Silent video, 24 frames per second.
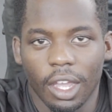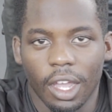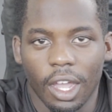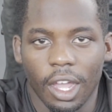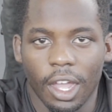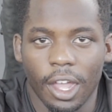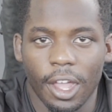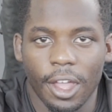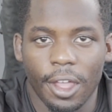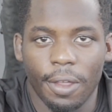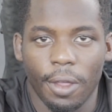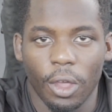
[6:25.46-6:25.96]

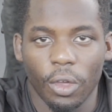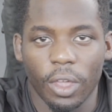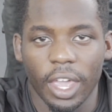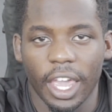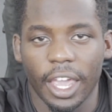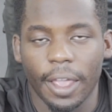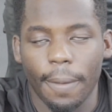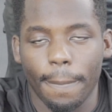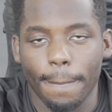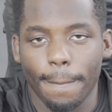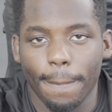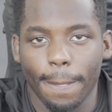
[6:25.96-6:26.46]

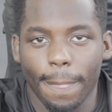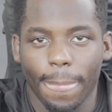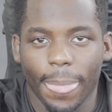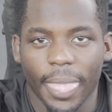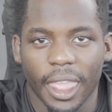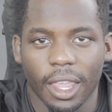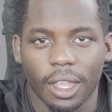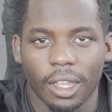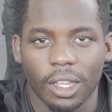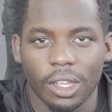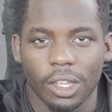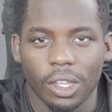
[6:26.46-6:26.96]
Okay,
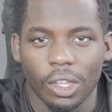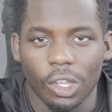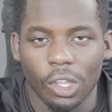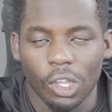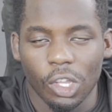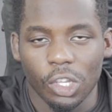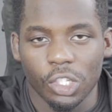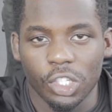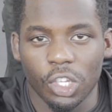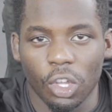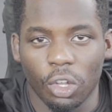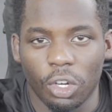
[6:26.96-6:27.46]

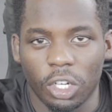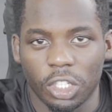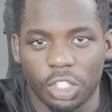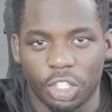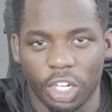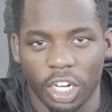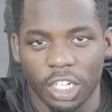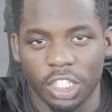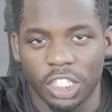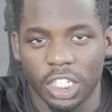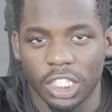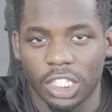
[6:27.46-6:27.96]
so the
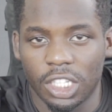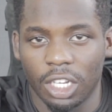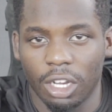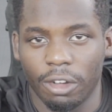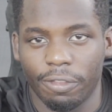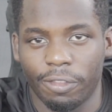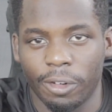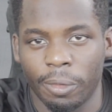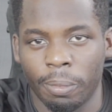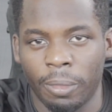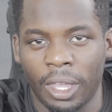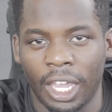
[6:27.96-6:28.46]

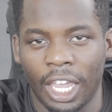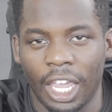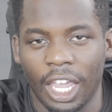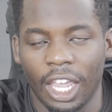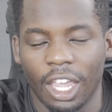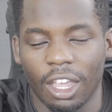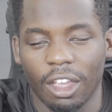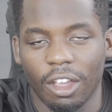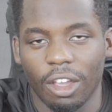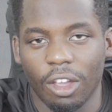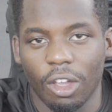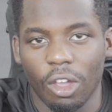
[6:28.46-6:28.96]
transitioning for
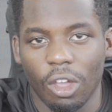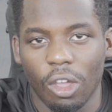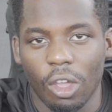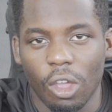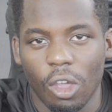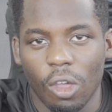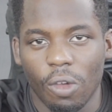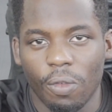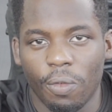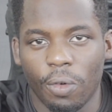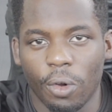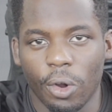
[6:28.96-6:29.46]
me
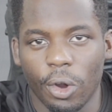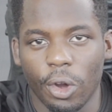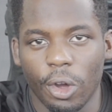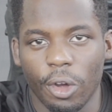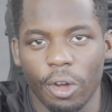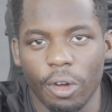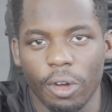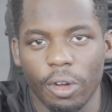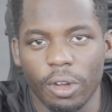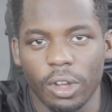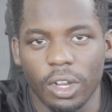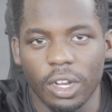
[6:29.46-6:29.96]

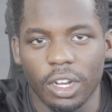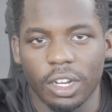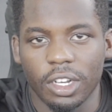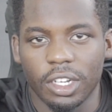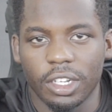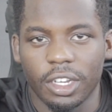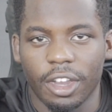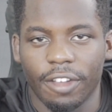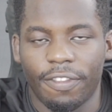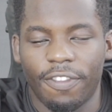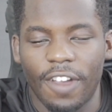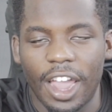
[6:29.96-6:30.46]
for
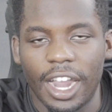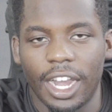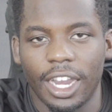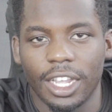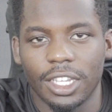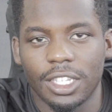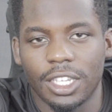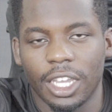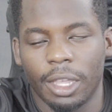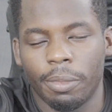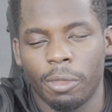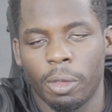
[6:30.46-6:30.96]
the fighting
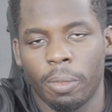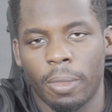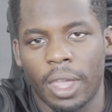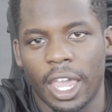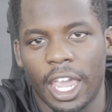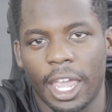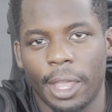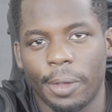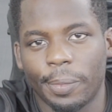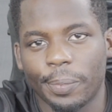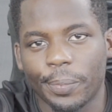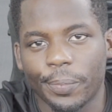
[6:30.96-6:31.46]
into
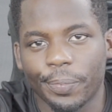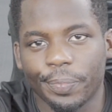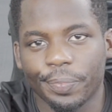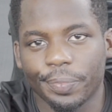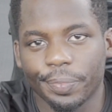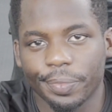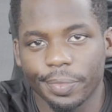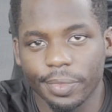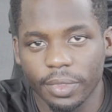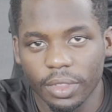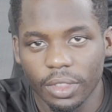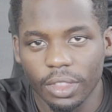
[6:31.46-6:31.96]
MMA,
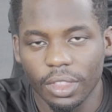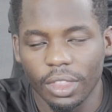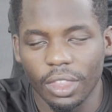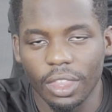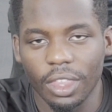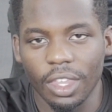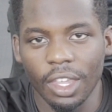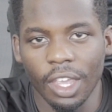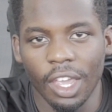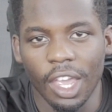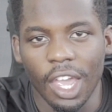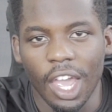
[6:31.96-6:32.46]

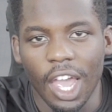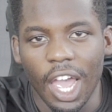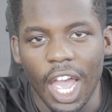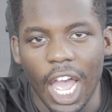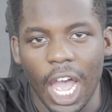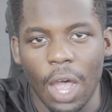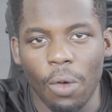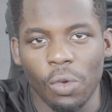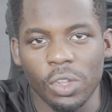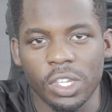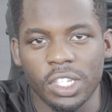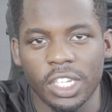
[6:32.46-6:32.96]

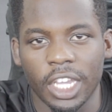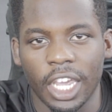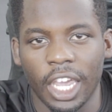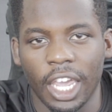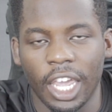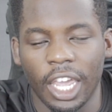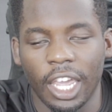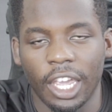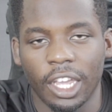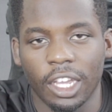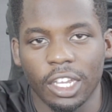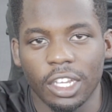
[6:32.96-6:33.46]
I would
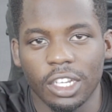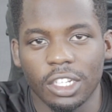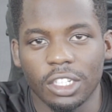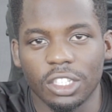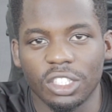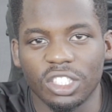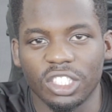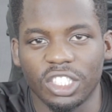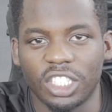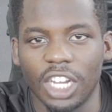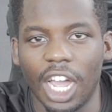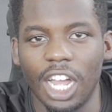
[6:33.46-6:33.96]
say
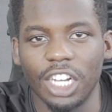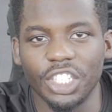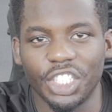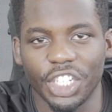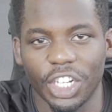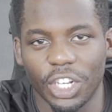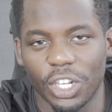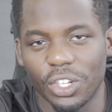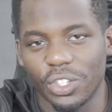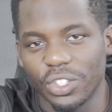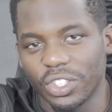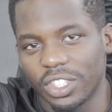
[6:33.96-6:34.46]
John
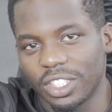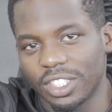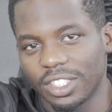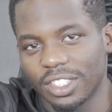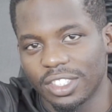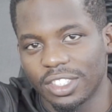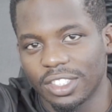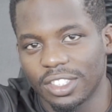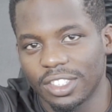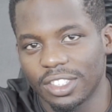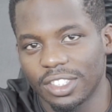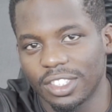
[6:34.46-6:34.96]
Jones.
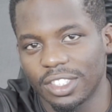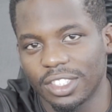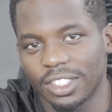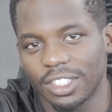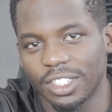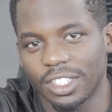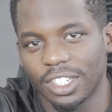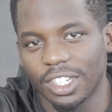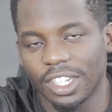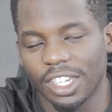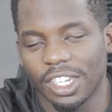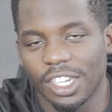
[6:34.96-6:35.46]

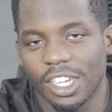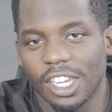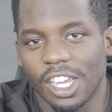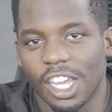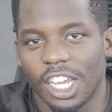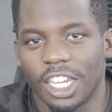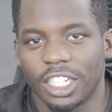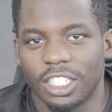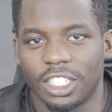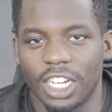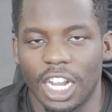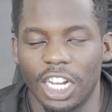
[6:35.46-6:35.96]

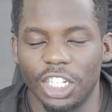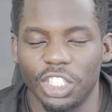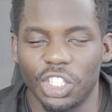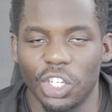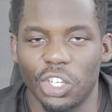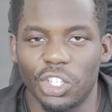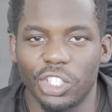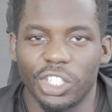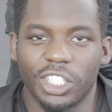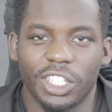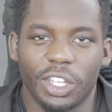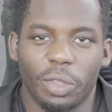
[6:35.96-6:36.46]
John
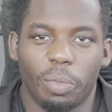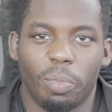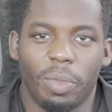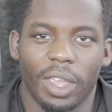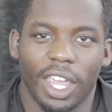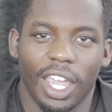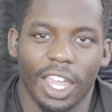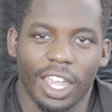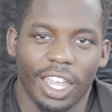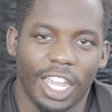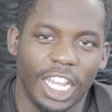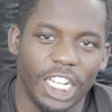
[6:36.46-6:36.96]
Jones is a
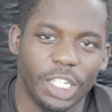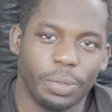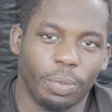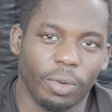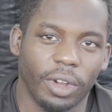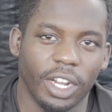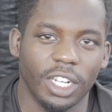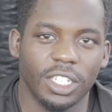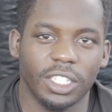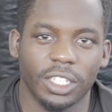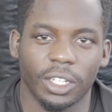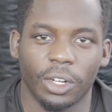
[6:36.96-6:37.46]
big
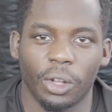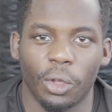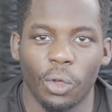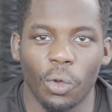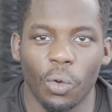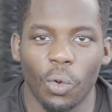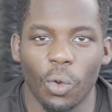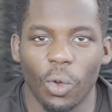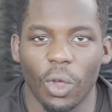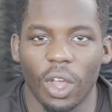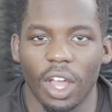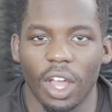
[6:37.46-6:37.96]
inspirational